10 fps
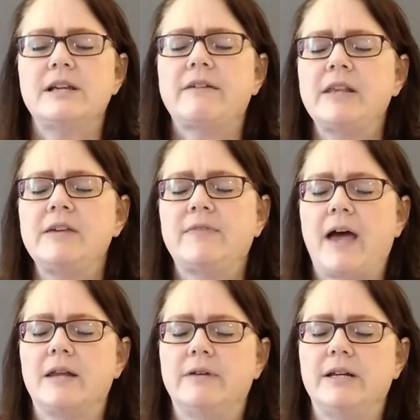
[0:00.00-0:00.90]
Dear Heavenly
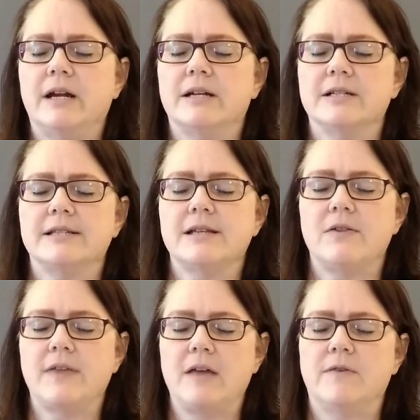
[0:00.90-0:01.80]
Father, we are just
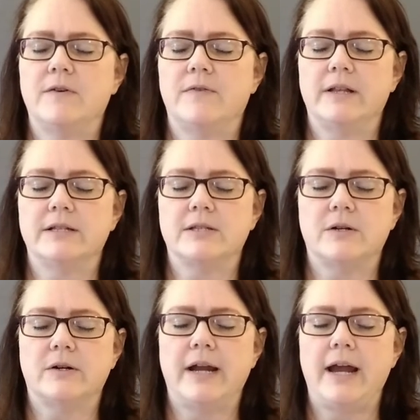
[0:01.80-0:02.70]
so thankful for the
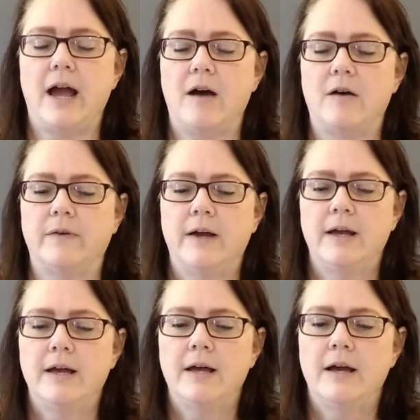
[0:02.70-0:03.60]
story of
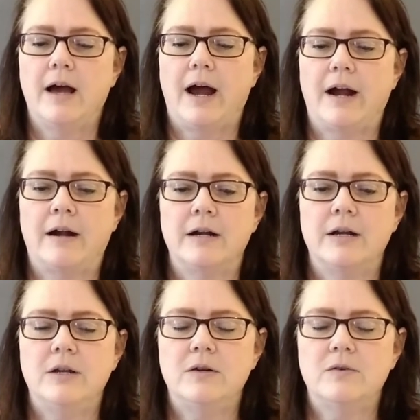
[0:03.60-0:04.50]

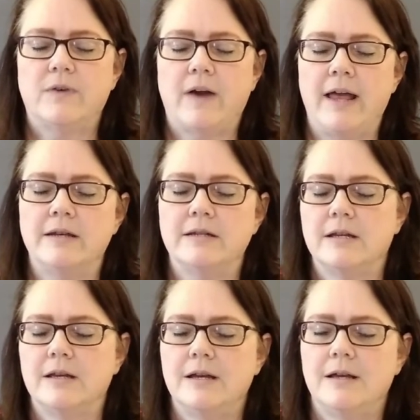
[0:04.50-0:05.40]
our new
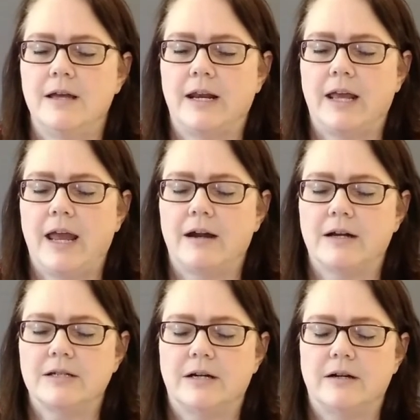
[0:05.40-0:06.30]
friend and
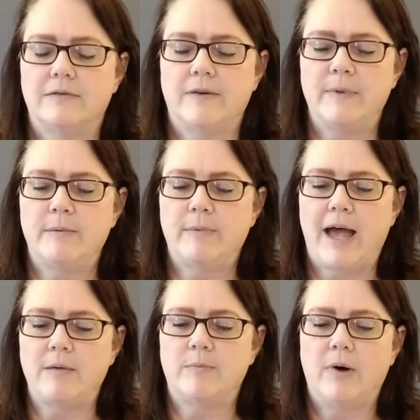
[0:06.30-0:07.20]
character from the
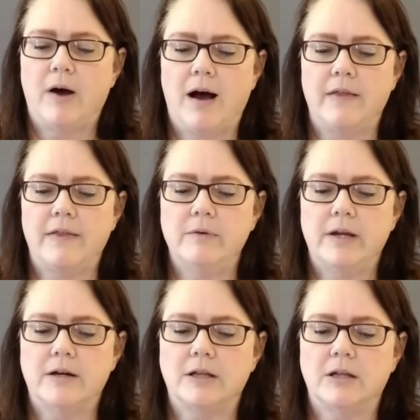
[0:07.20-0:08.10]
Bible, Paul, that
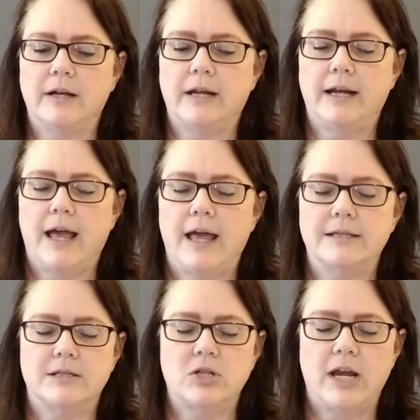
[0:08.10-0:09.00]
we are learning
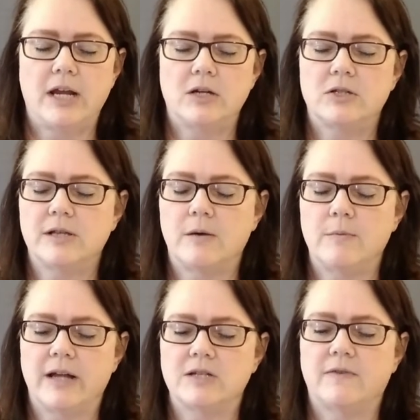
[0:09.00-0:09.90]
has changed
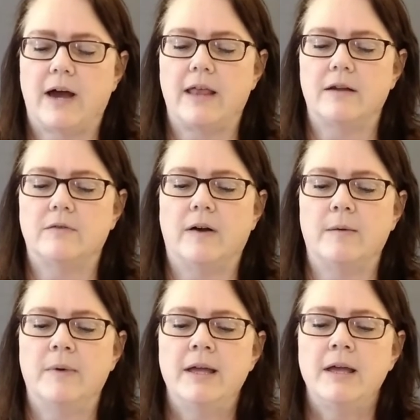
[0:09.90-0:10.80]
so much, Father,
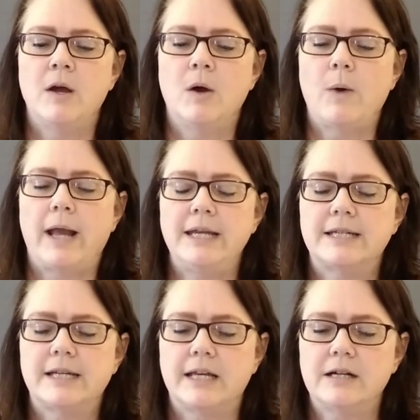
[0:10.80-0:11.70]
from
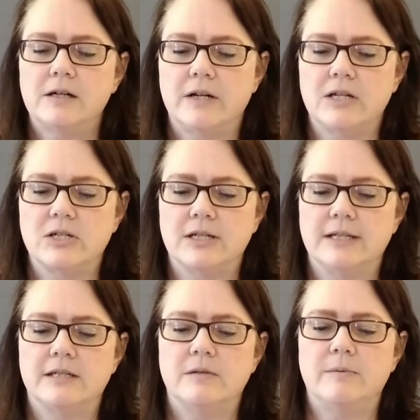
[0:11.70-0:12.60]
wanting to kill
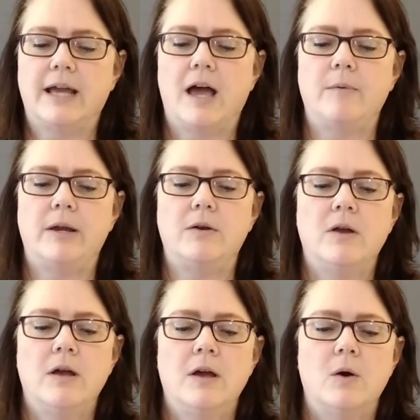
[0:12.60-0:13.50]
Christians to
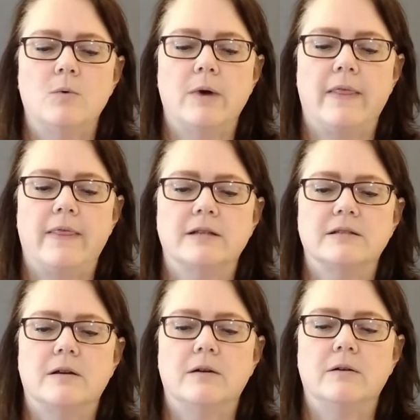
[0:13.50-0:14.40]
becoming one
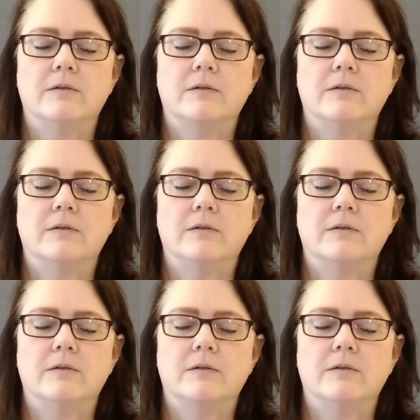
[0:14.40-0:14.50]
that's